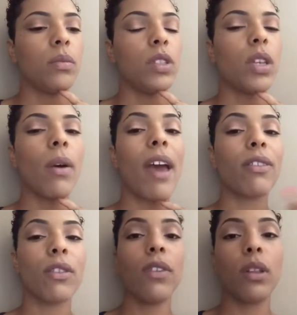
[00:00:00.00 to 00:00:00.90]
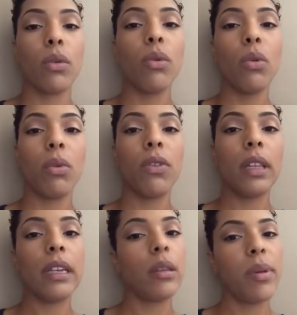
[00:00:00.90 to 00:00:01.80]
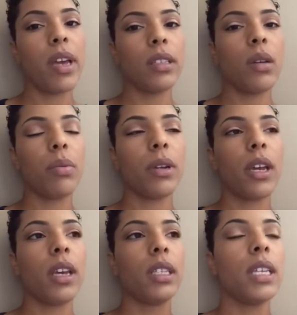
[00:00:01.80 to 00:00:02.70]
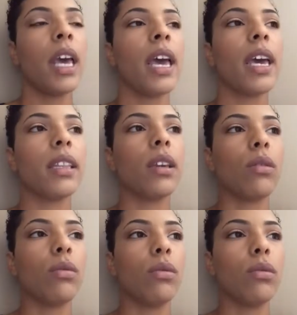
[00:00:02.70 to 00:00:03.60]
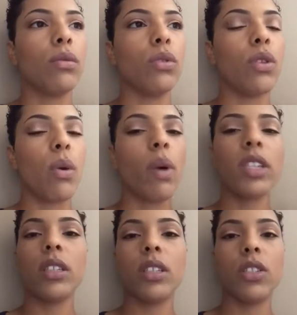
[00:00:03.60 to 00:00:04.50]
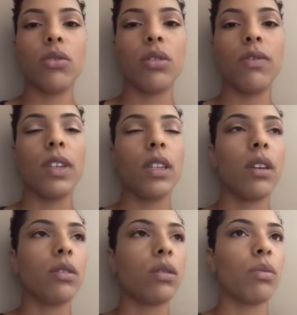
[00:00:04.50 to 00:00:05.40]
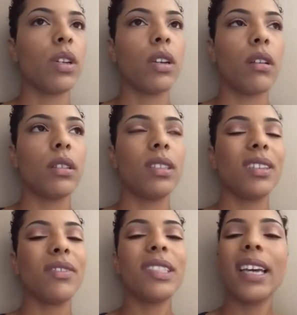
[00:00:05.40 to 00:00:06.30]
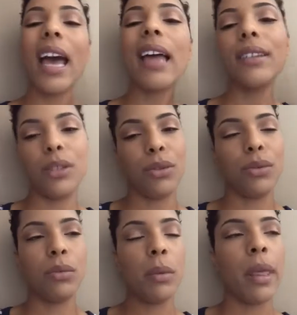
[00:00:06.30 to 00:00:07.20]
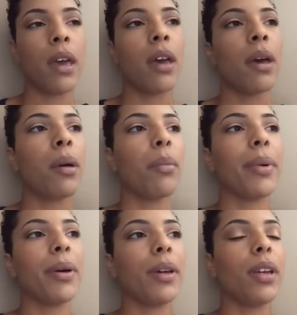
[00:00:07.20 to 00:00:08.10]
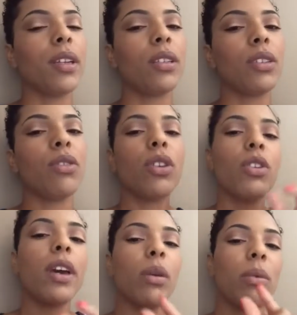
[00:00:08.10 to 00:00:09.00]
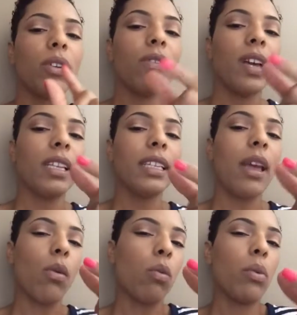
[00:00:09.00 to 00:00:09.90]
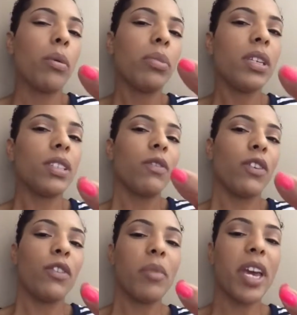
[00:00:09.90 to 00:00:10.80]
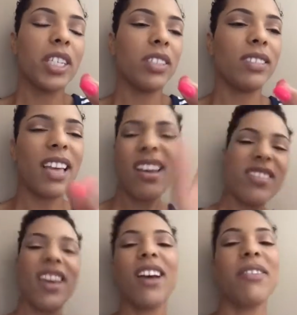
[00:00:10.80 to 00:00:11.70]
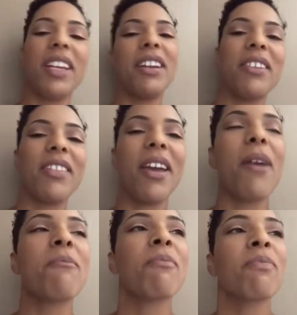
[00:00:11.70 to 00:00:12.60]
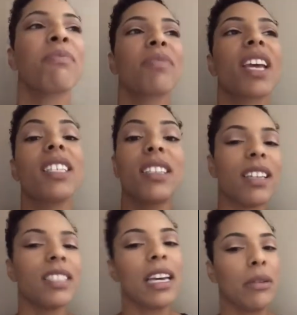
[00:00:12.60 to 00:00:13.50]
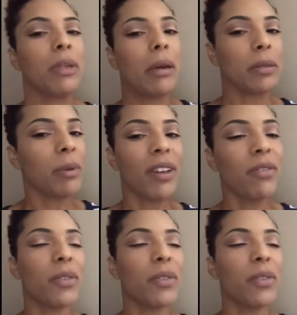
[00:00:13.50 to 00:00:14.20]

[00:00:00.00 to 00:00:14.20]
so after feeling horrible for like the past couple days, and then, you know, watching these YouTube videos and reading all this stuff, it's like I knew, but, you know, you kind of want to find like that one piece of information. It's like, oh yeah, I don't need to do that. And so that's kind of what I was waiting